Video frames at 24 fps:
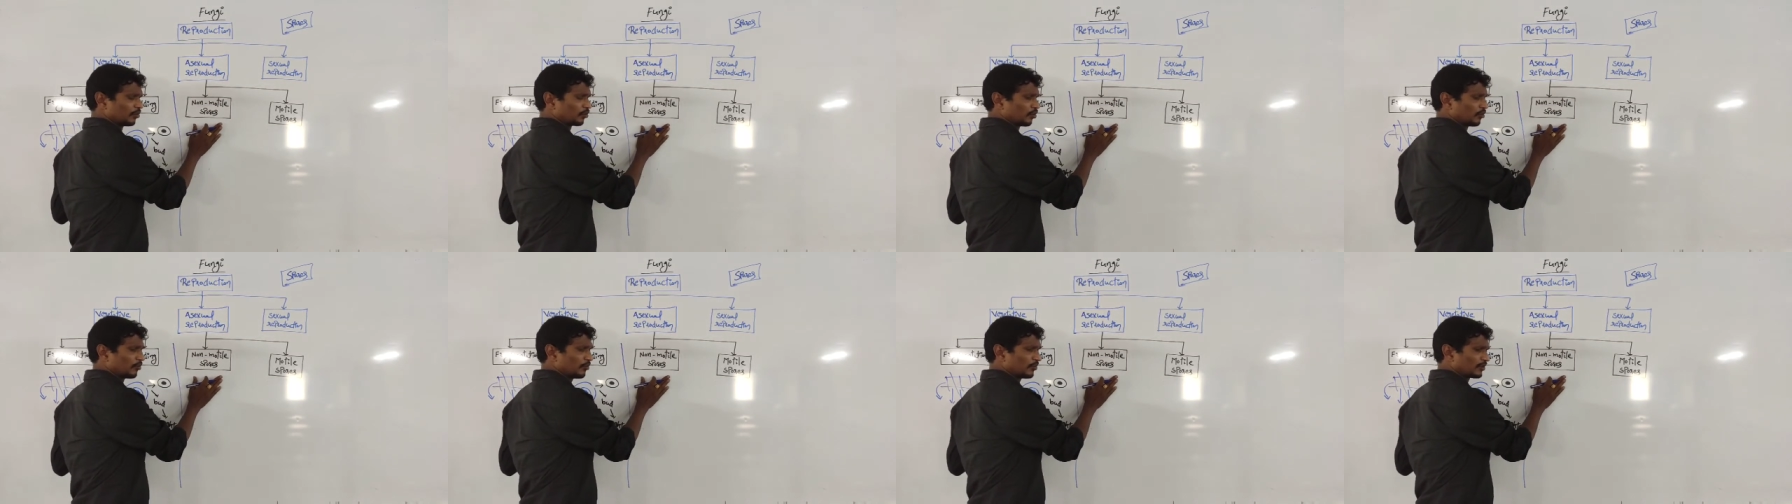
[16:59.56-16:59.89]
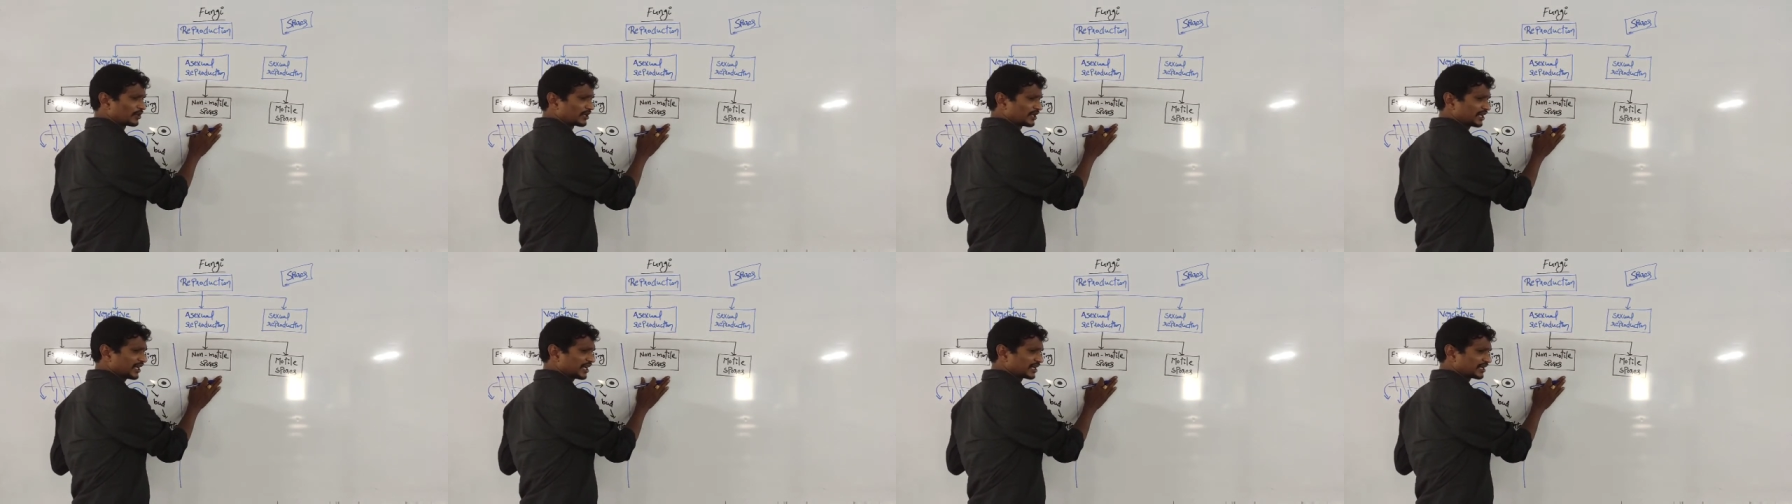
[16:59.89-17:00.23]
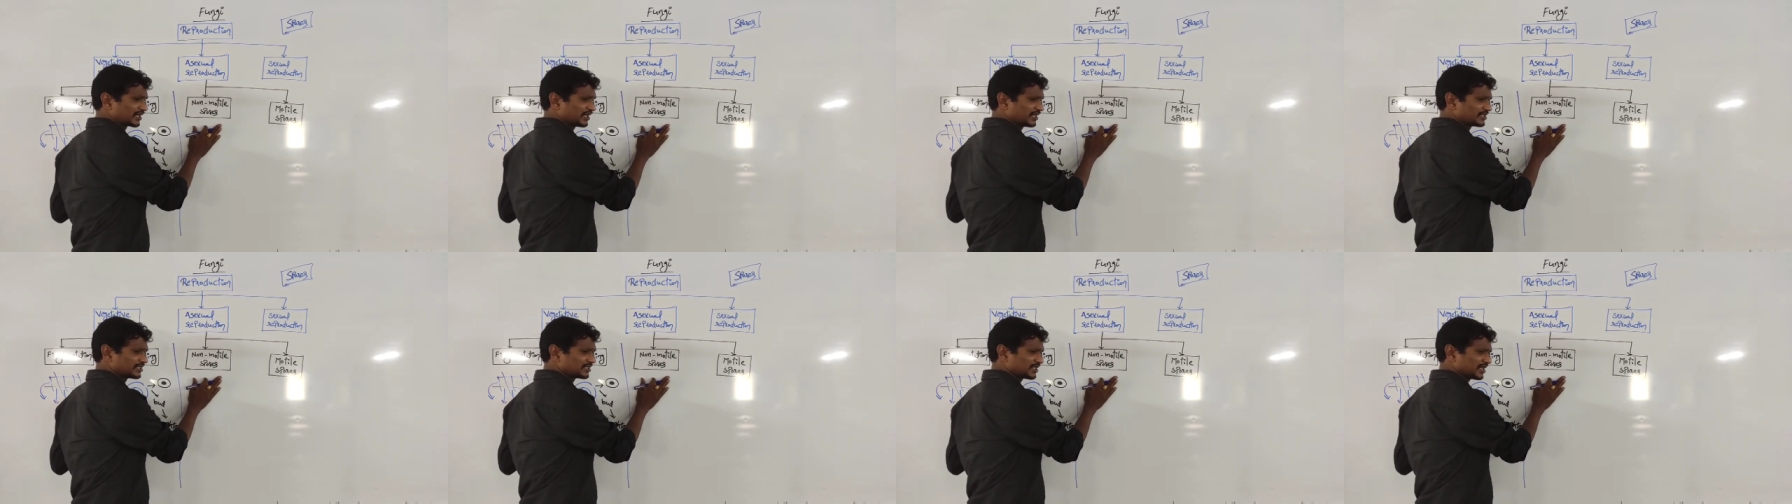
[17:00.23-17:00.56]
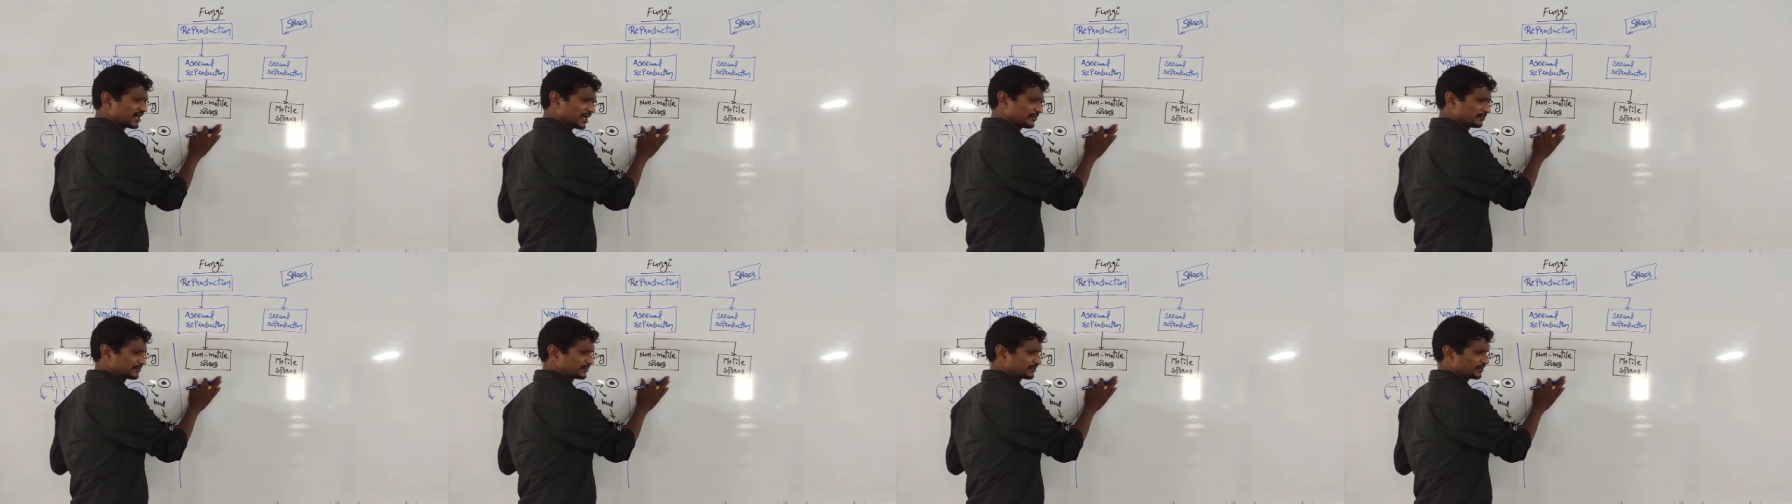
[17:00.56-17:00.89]
locomotory
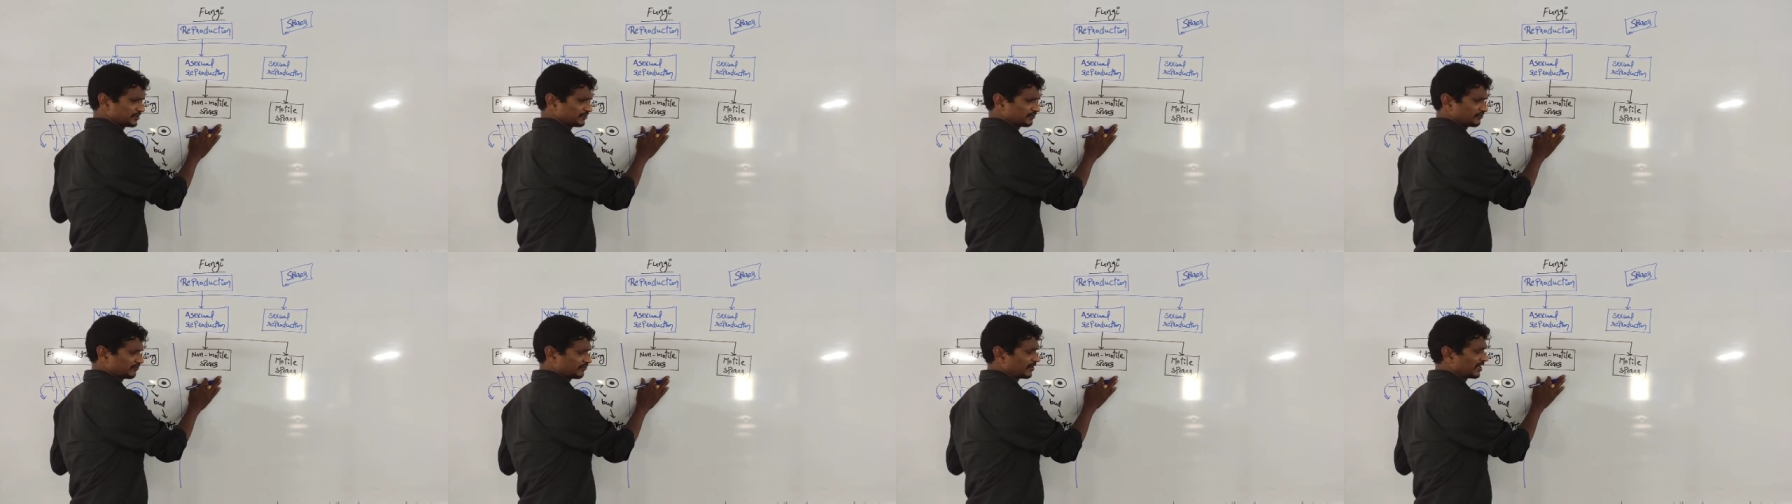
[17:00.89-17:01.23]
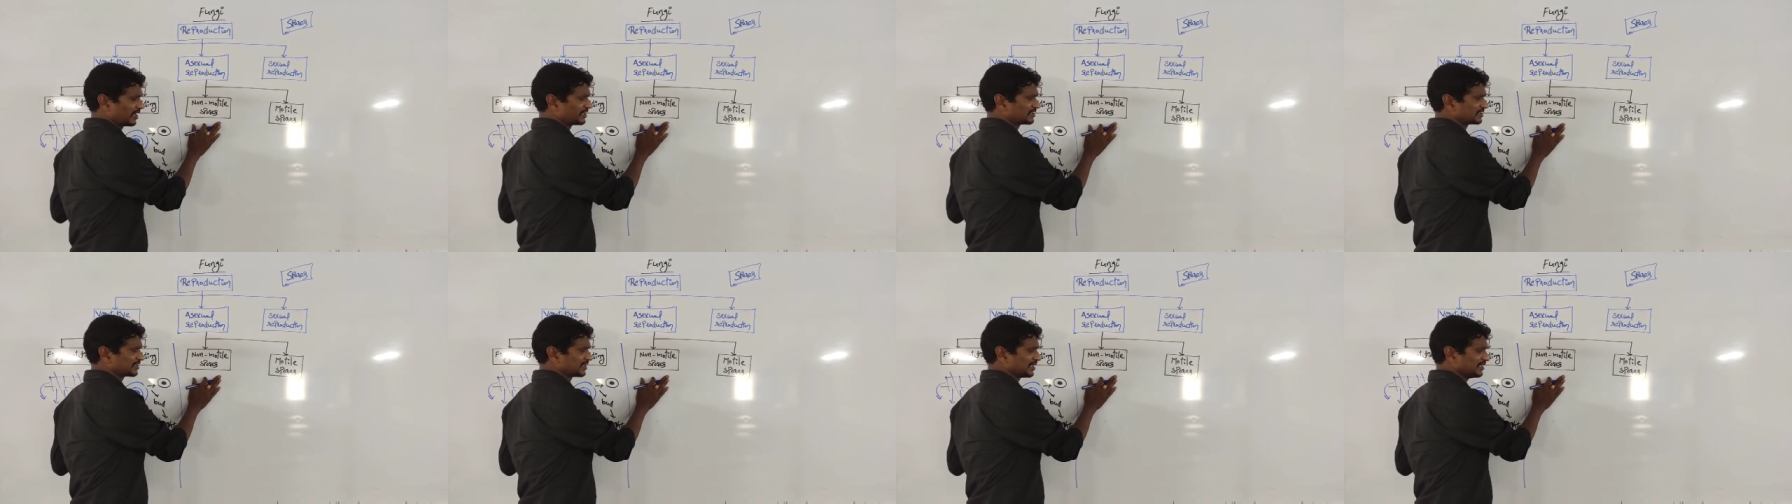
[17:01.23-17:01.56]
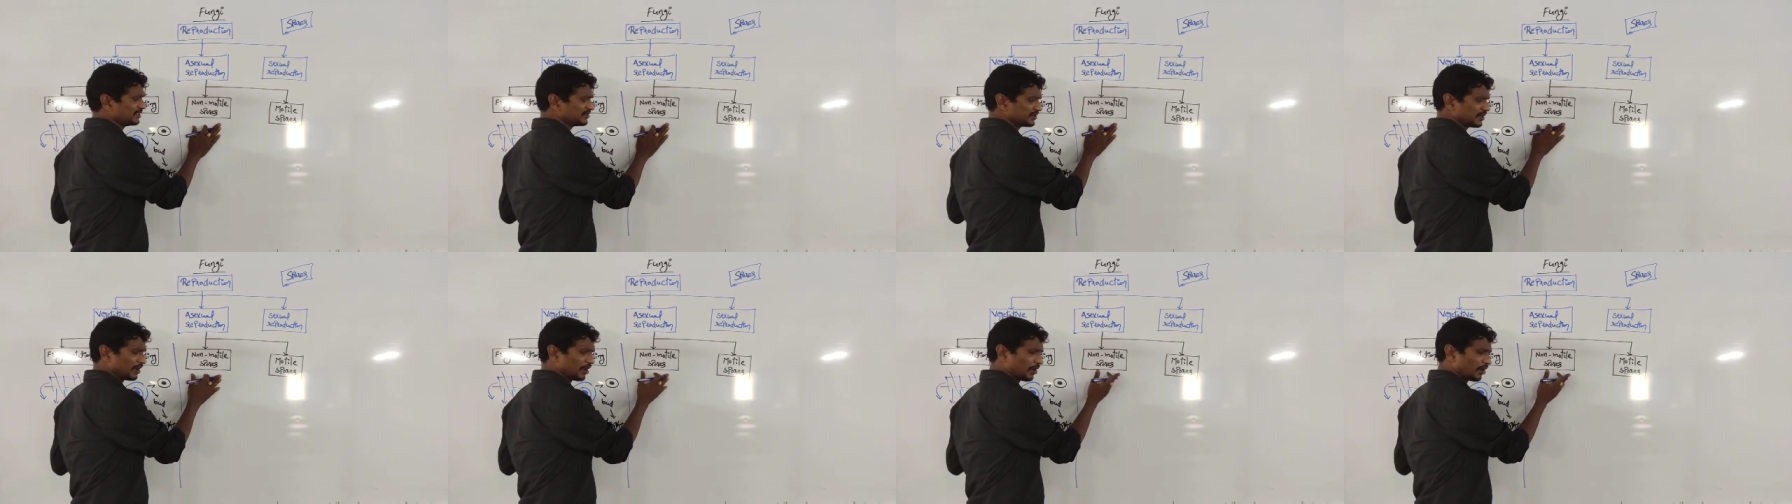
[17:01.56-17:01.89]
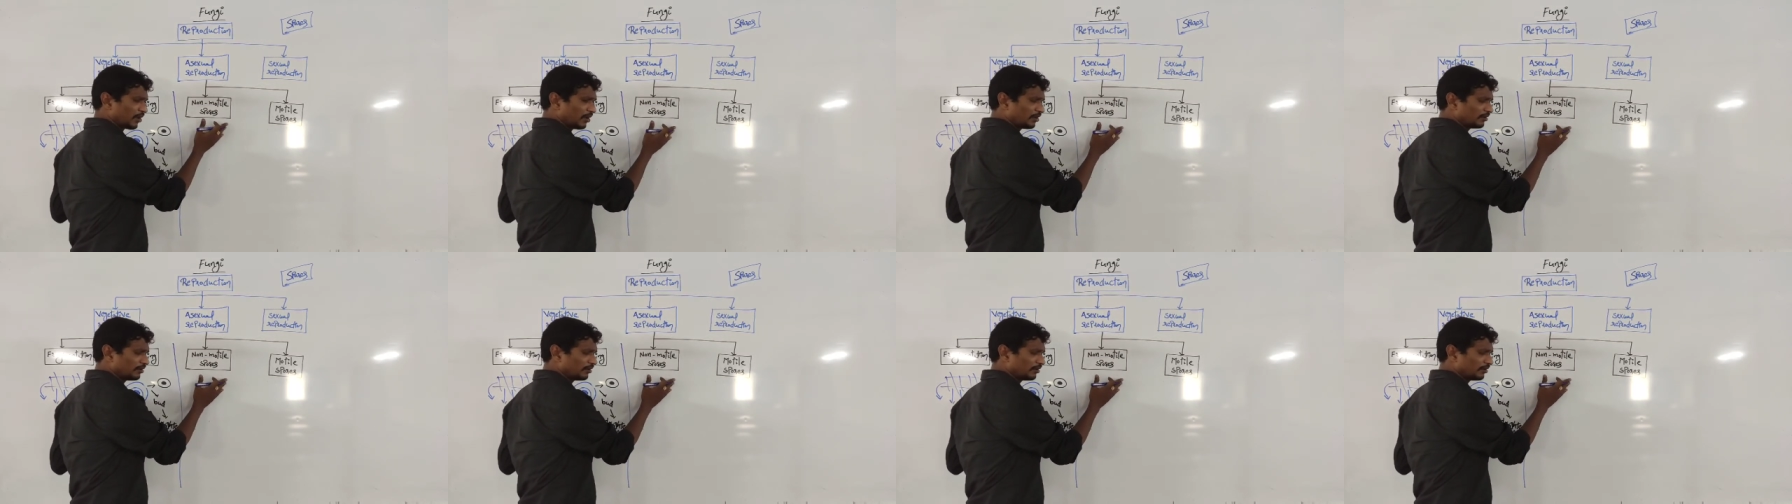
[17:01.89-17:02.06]
organs are absent. Flagellus